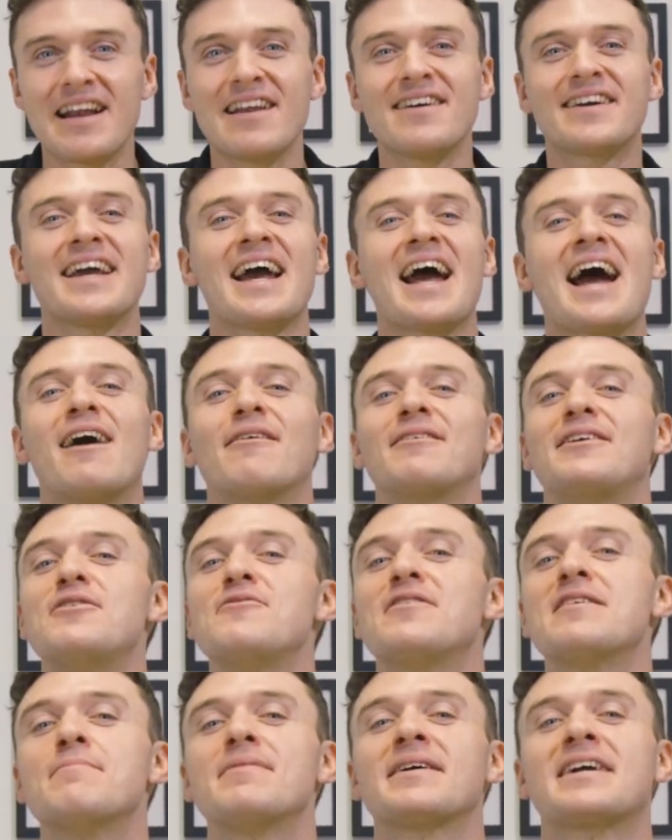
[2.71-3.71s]
look at how you
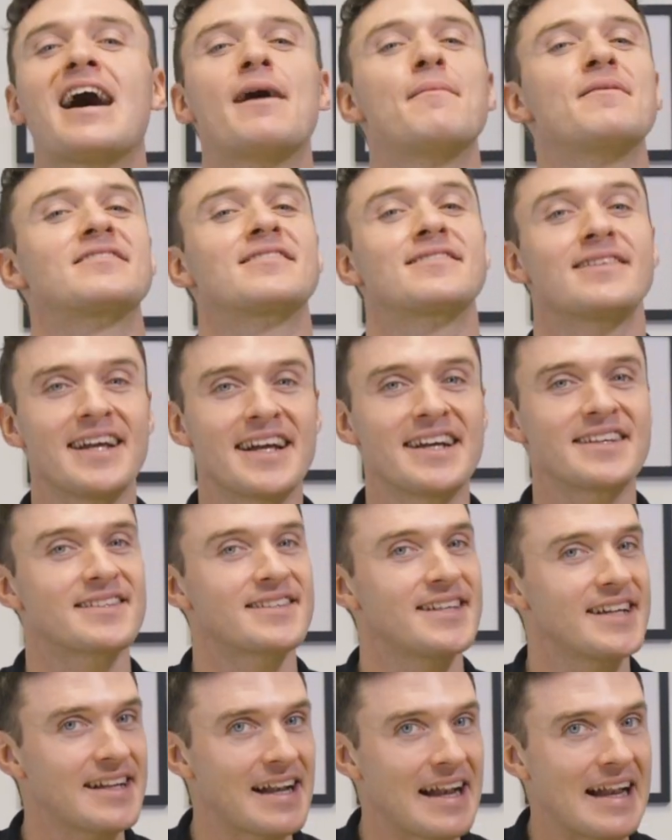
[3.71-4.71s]
can become a Slinger
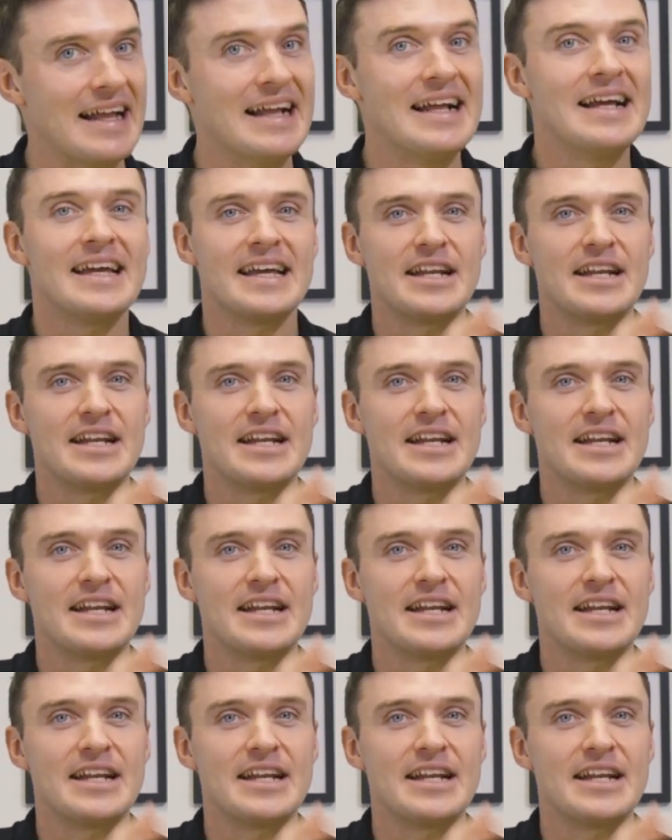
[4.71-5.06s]
signaller